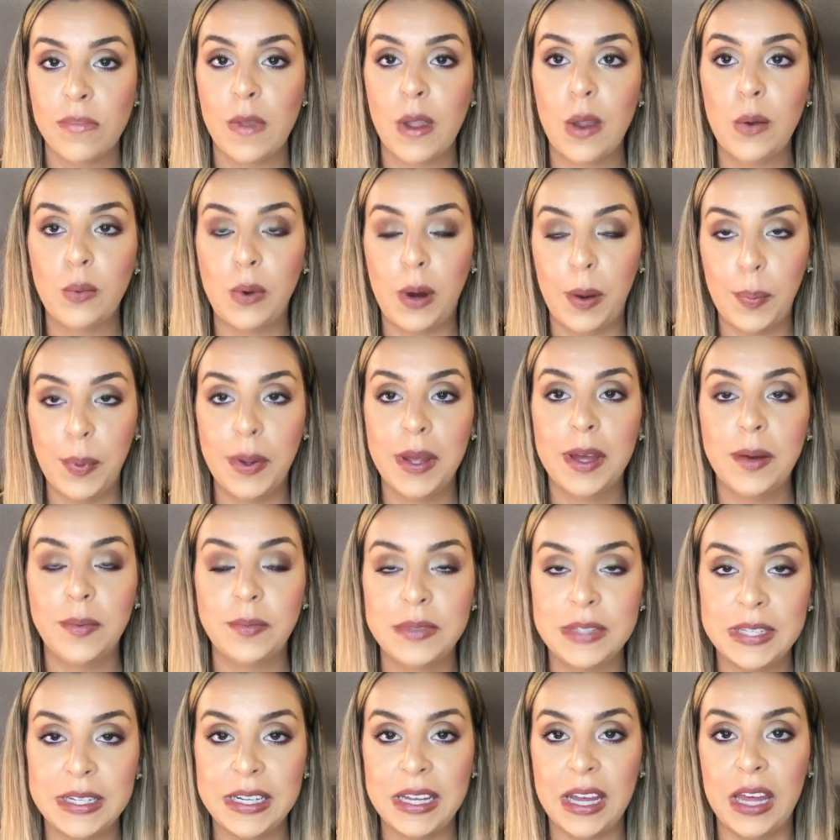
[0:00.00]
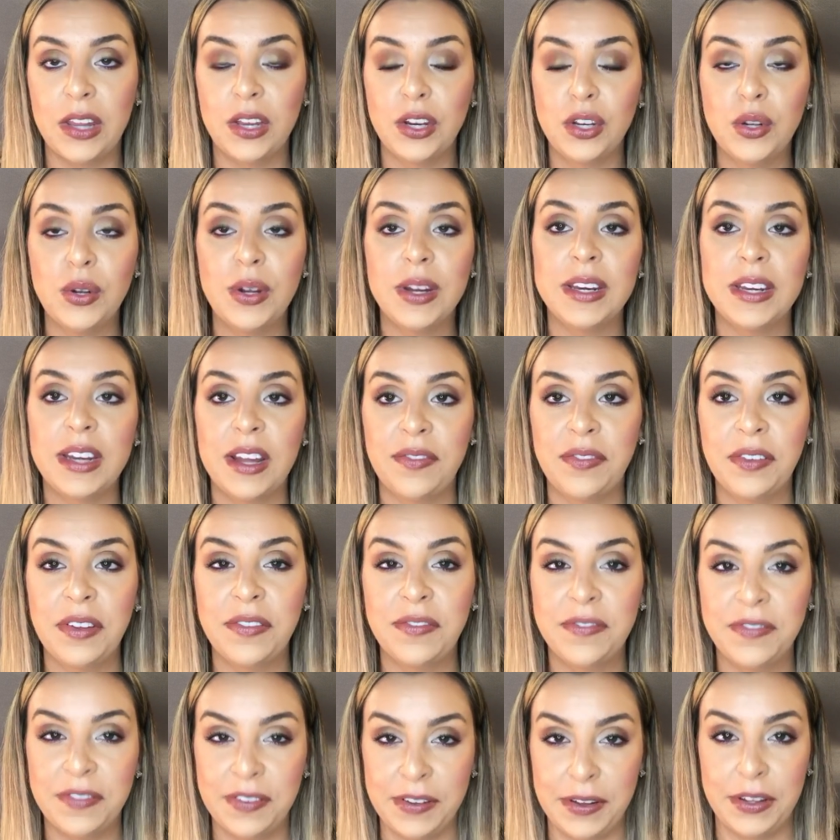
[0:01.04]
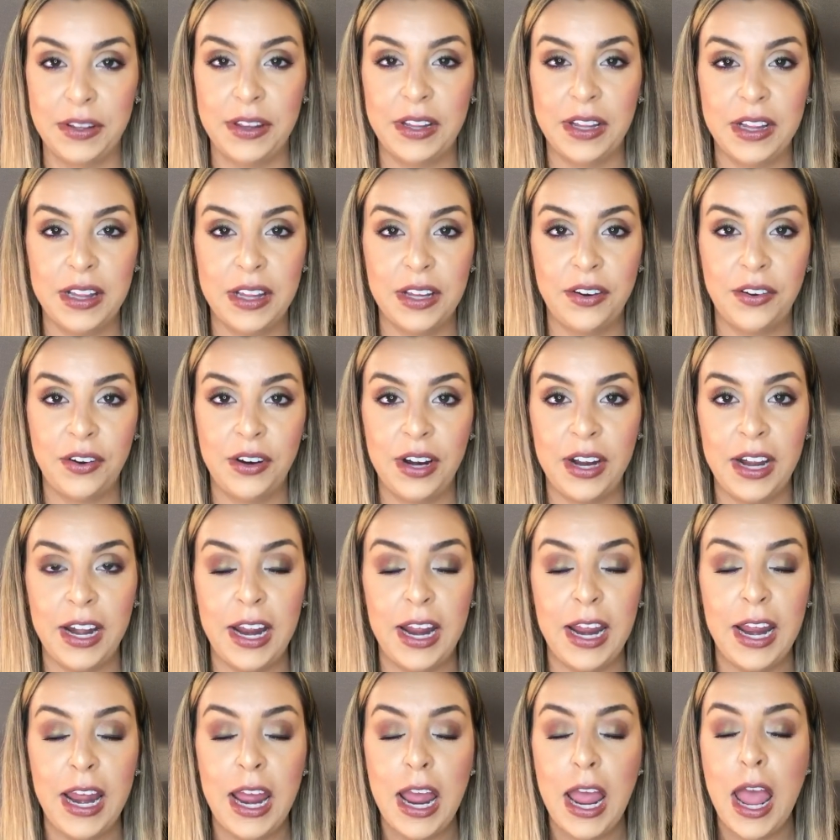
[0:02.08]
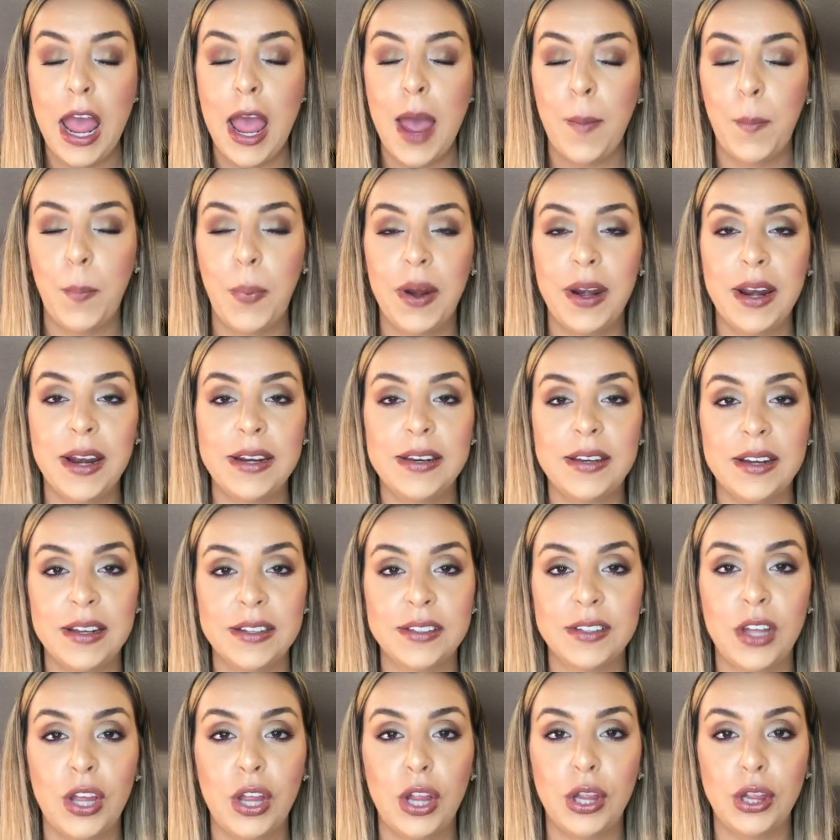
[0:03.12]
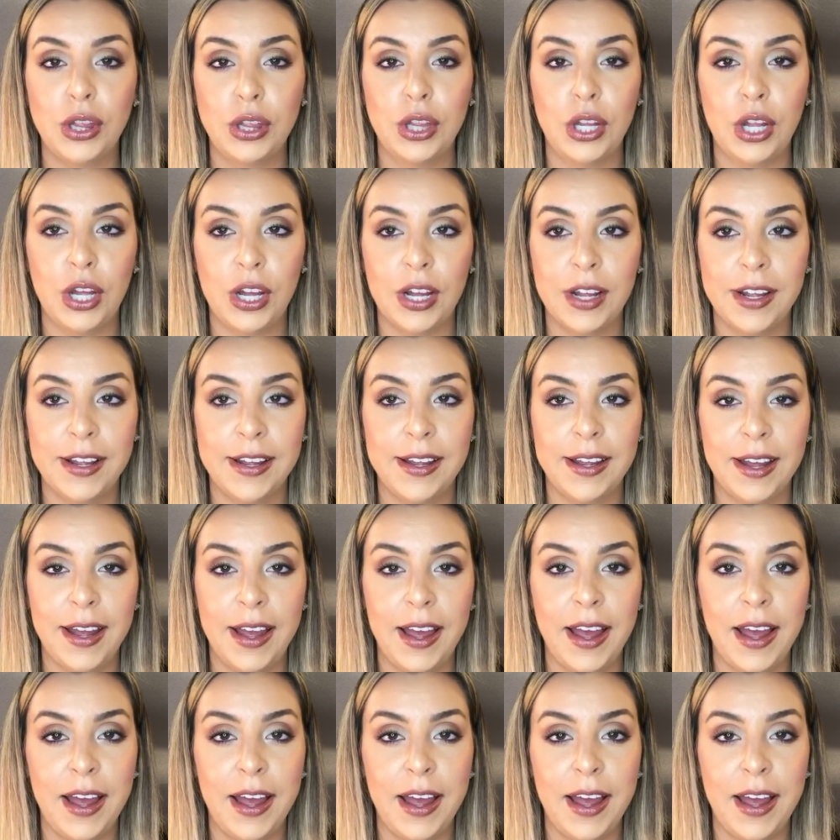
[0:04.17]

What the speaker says: Rubbing them together, you can definitely feel the glitter in it, but it doesn't look